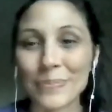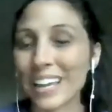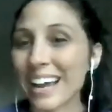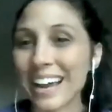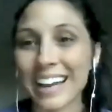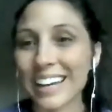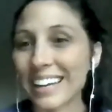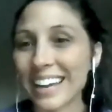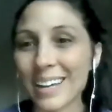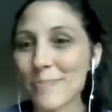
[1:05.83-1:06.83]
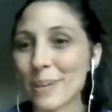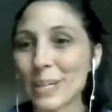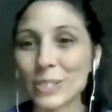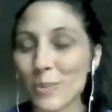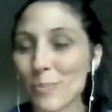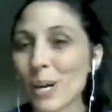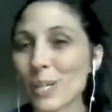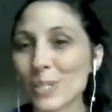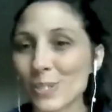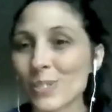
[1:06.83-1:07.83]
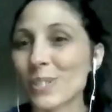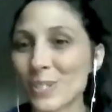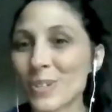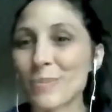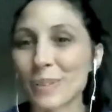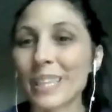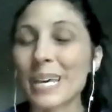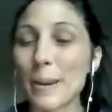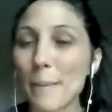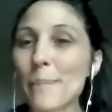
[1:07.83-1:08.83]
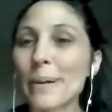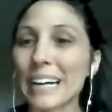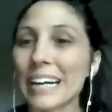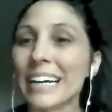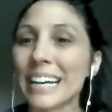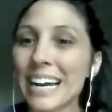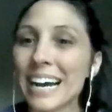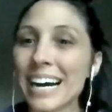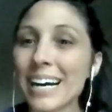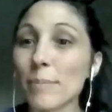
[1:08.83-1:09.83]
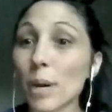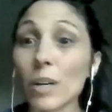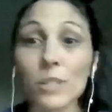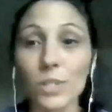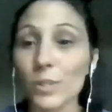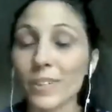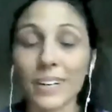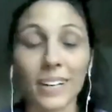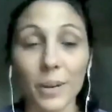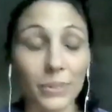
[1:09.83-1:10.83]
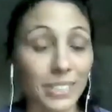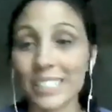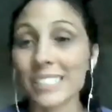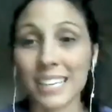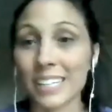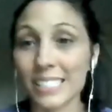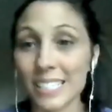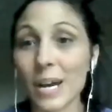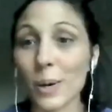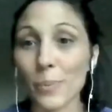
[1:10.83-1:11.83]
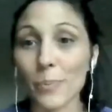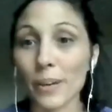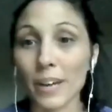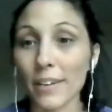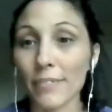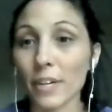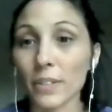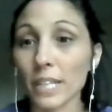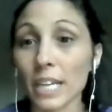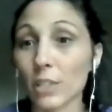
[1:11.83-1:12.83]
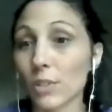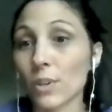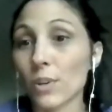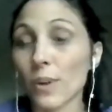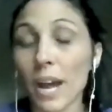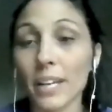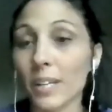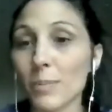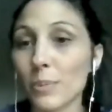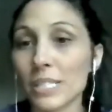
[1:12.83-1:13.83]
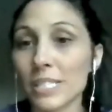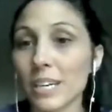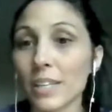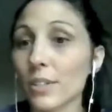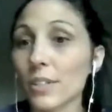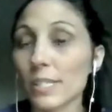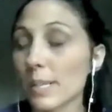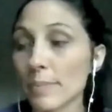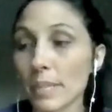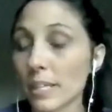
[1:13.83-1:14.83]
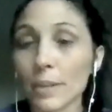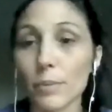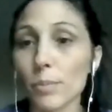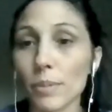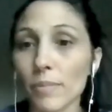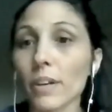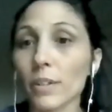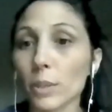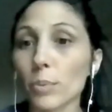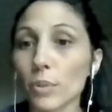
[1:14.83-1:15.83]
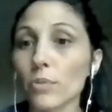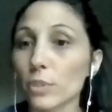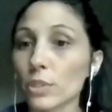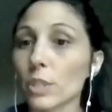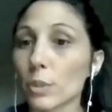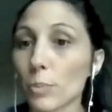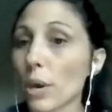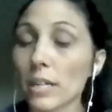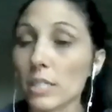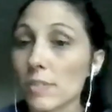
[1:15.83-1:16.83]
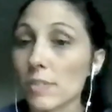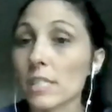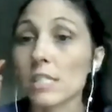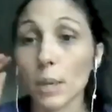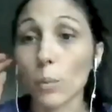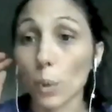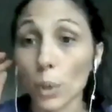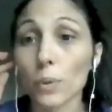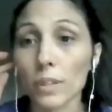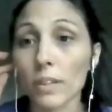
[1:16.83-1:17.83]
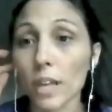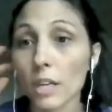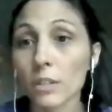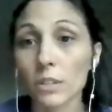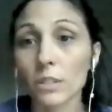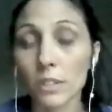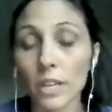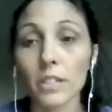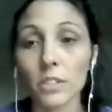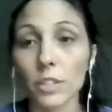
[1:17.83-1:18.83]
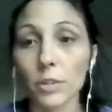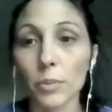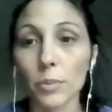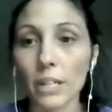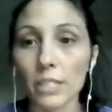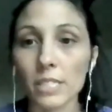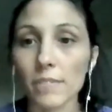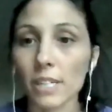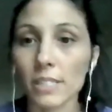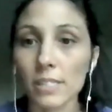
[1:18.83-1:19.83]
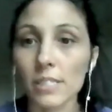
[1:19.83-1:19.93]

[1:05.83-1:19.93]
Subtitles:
I had major imposter syndrome with it, but also then I got really excited to help. I felt like, I can put together something that would be valuable for general practice vets. I work with a lot of general practice vets